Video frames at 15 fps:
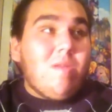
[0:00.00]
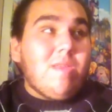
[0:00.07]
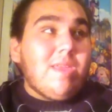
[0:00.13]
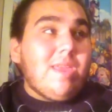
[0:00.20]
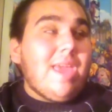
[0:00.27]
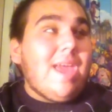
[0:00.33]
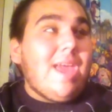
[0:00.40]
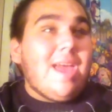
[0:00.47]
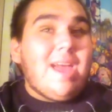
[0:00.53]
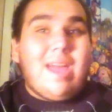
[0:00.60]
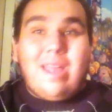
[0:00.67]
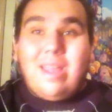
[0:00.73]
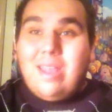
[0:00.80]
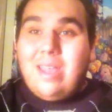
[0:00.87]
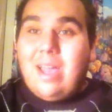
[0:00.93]

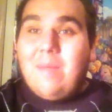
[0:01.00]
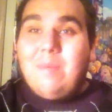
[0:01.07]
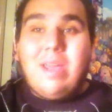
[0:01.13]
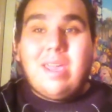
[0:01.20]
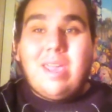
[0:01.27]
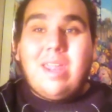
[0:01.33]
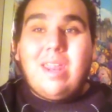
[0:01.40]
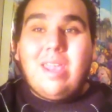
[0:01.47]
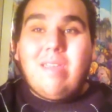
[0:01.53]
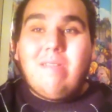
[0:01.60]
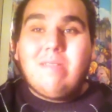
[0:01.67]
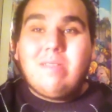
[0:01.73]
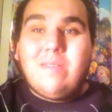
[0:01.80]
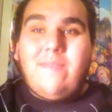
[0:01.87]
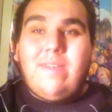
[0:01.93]
Yeah, I'm not kidding
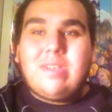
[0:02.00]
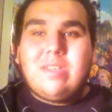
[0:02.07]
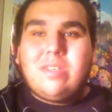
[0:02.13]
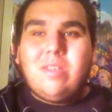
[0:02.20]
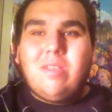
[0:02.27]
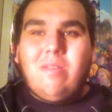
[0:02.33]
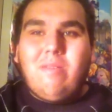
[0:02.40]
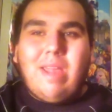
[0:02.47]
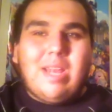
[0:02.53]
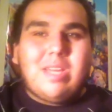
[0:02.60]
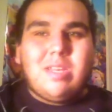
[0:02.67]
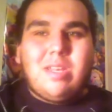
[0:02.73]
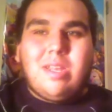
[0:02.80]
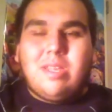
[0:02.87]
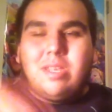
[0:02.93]
you. Sylvester Stallone
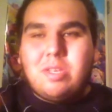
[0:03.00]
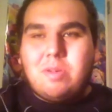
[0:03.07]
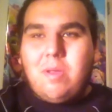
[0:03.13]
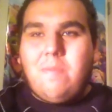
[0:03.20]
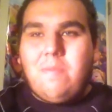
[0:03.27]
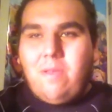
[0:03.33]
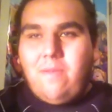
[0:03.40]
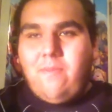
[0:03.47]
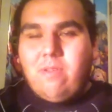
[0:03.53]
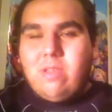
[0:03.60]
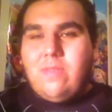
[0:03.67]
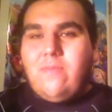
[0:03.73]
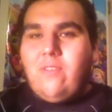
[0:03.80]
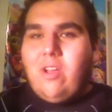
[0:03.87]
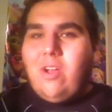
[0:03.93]
actually did the screenplay for
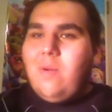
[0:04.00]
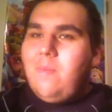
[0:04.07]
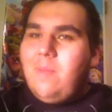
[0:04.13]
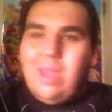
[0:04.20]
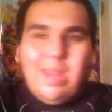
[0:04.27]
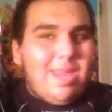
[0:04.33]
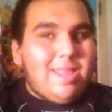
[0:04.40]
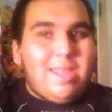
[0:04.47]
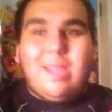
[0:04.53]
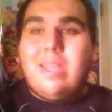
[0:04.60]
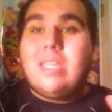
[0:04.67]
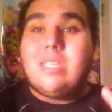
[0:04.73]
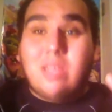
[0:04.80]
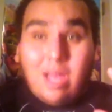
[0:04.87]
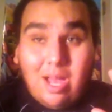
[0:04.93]
his film, and I think that's